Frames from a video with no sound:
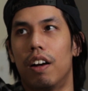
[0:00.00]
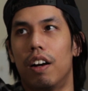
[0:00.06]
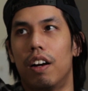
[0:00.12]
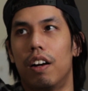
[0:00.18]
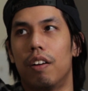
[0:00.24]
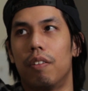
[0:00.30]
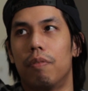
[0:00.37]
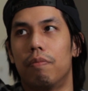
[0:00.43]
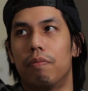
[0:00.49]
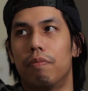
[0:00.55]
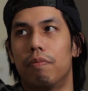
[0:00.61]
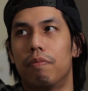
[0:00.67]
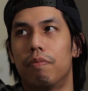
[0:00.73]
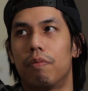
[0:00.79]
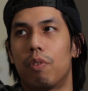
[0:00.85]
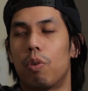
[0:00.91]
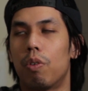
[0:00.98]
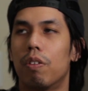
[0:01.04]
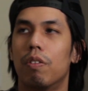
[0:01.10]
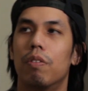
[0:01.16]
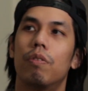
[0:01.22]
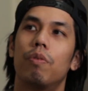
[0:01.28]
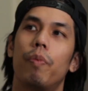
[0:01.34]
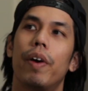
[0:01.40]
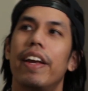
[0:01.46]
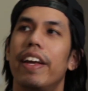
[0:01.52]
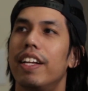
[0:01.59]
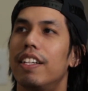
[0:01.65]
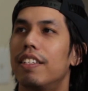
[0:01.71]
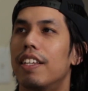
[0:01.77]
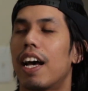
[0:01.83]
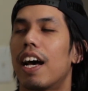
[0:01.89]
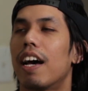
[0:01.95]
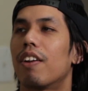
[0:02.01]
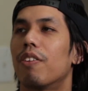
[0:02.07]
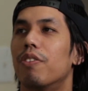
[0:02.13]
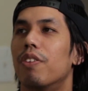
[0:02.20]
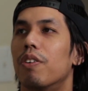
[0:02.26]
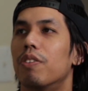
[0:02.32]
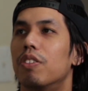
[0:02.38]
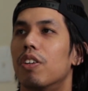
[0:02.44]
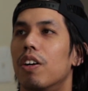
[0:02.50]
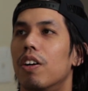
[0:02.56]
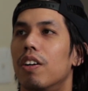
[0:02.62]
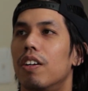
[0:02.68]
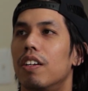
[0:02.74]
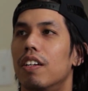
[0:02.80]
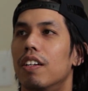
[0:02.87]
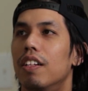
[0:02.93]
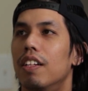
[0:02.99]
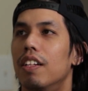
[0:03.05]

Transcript: Or wait, I don't know, dog.